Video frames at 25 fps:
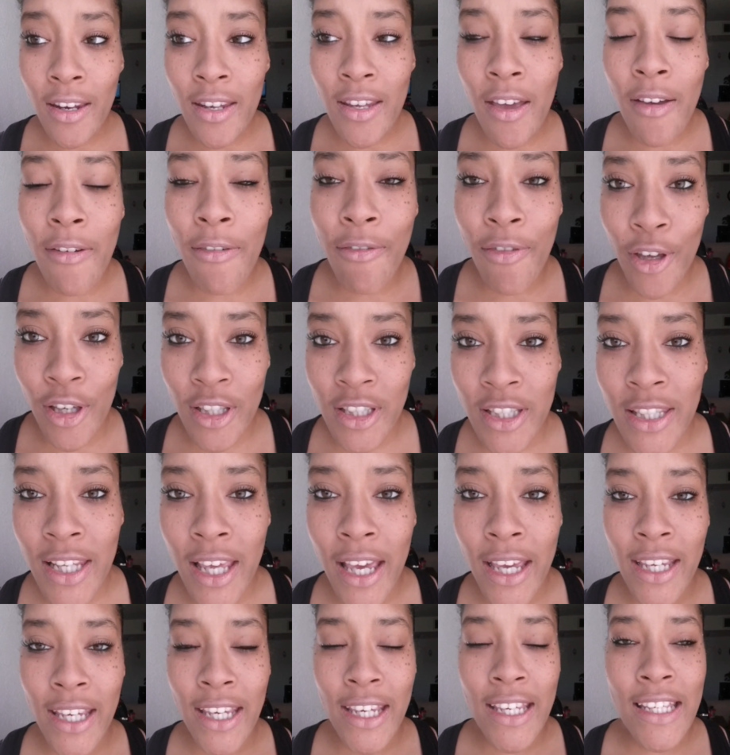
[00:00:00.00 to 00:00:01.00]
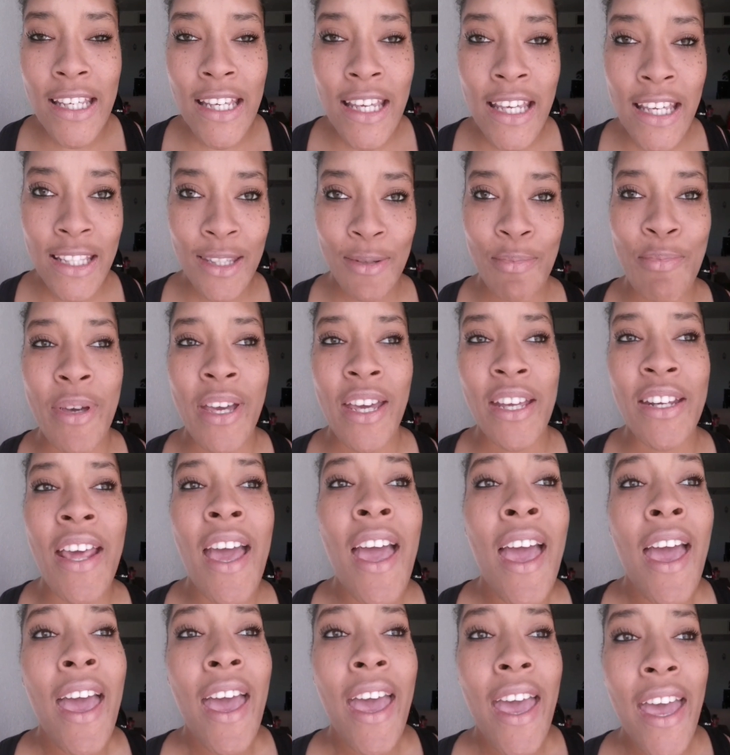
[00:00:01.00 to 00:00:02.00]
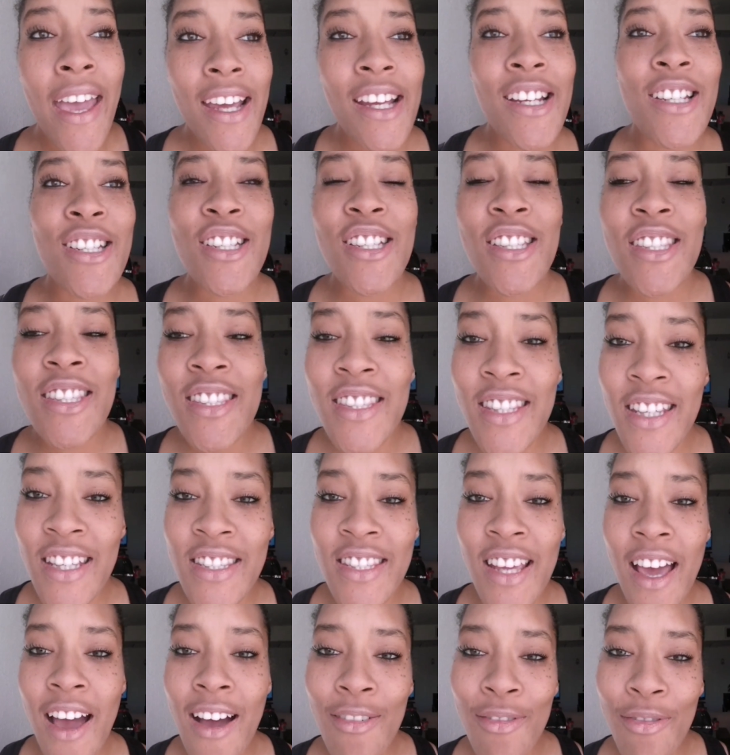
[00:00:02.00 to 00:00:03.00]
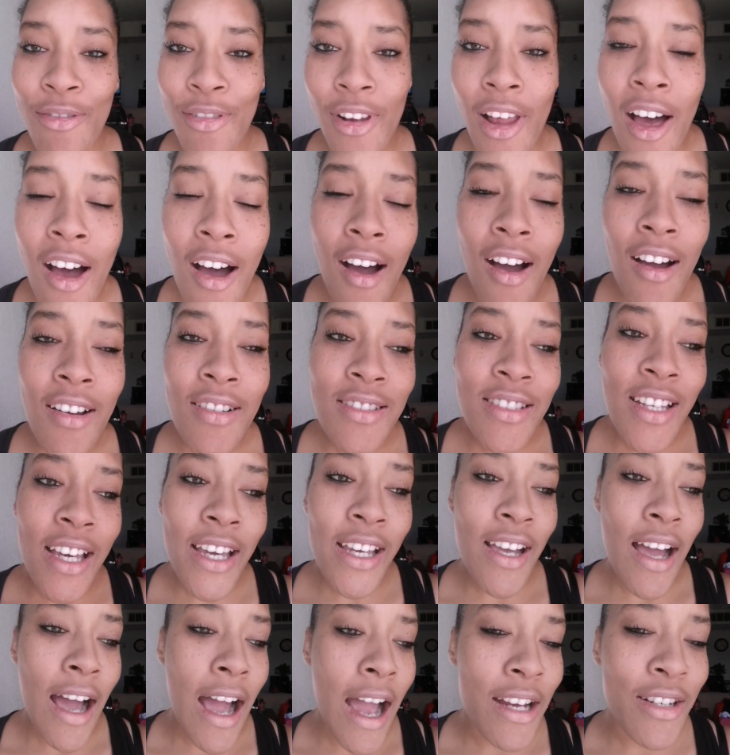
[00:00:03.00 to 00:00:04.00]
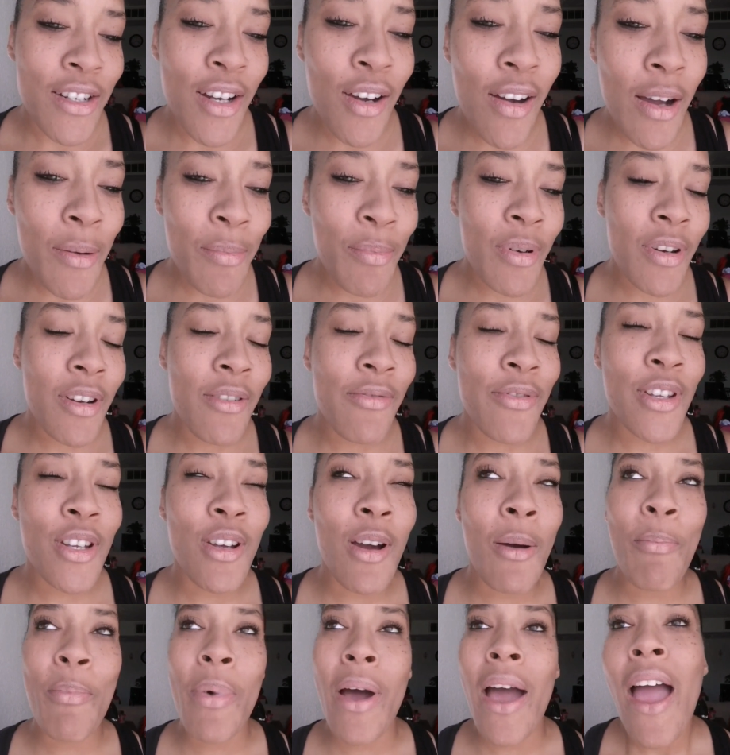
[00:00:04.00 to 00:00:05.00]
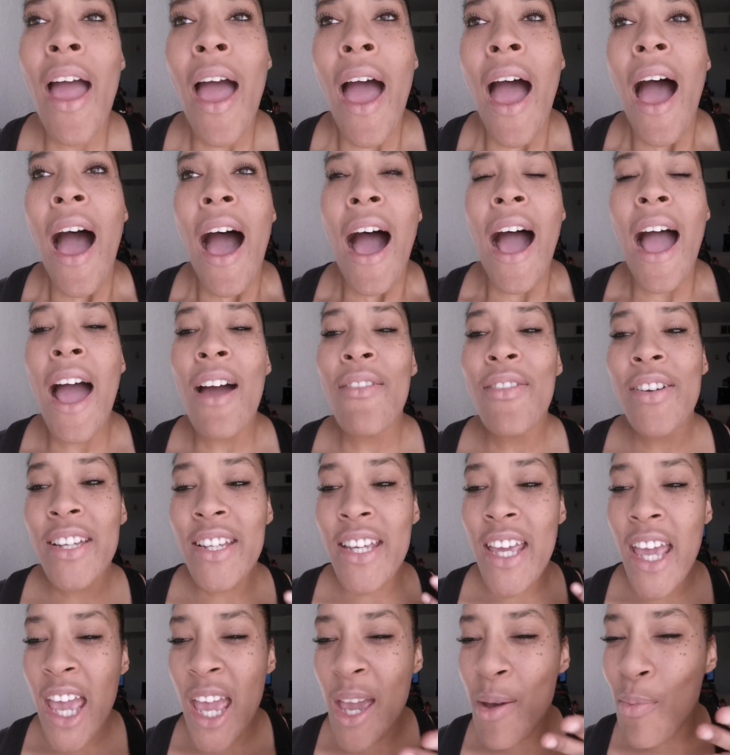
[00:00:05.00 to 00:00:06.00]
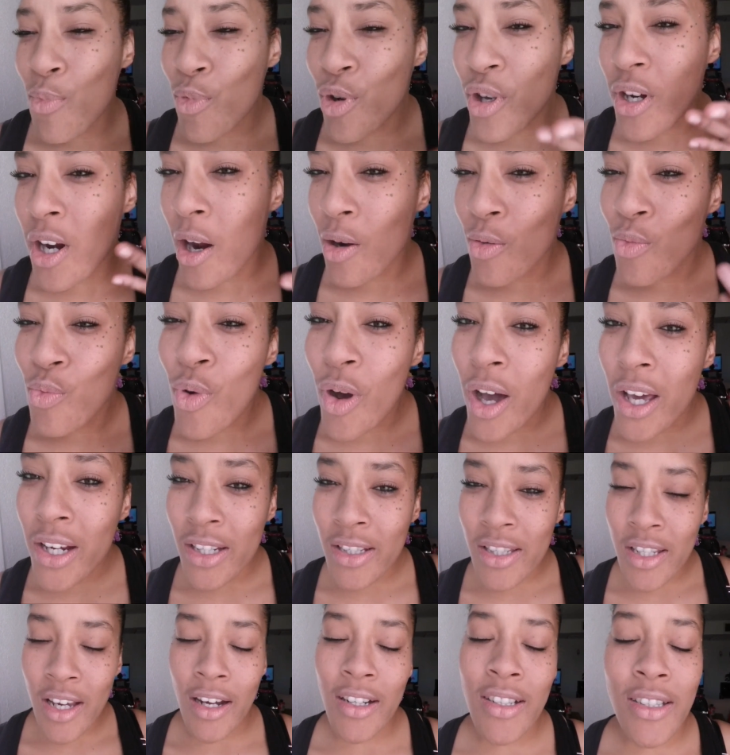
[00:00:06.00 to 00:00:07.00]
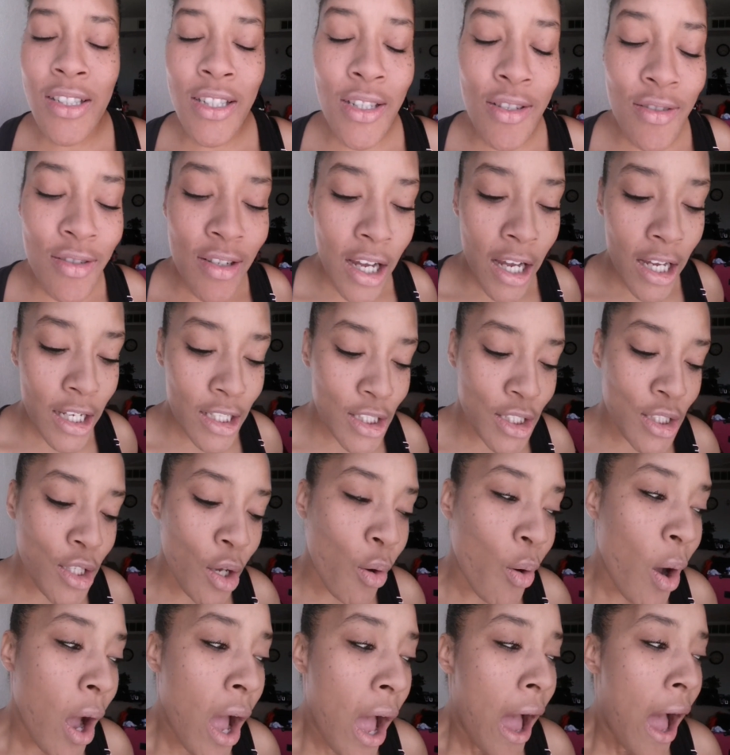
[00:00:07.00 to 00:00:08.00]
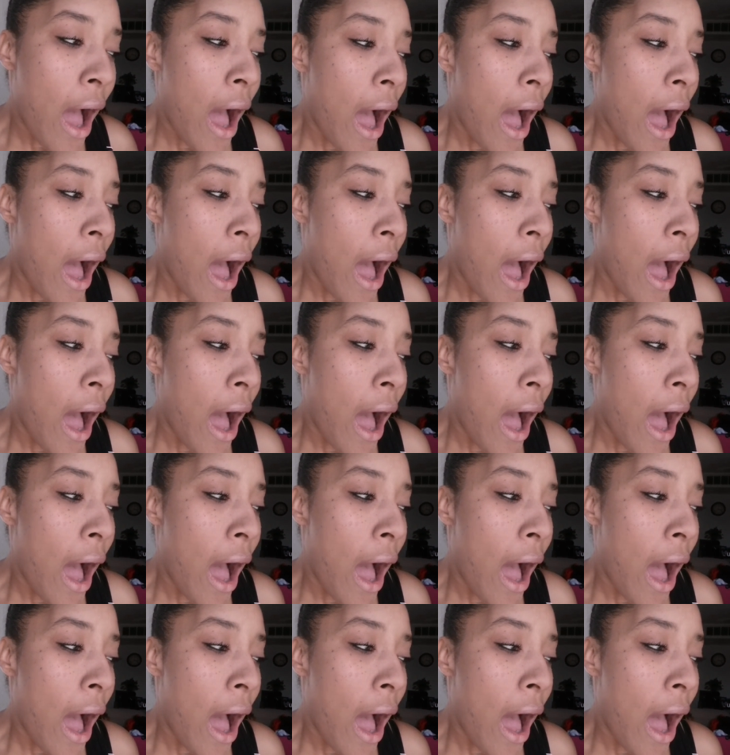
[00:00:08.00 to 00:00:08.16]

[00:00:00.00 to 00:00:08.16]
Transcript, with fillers: it feels like it has been ages since I've vlogged. Like, I know I put a video up, but I haven't came one-on-one -on -one to you guys, so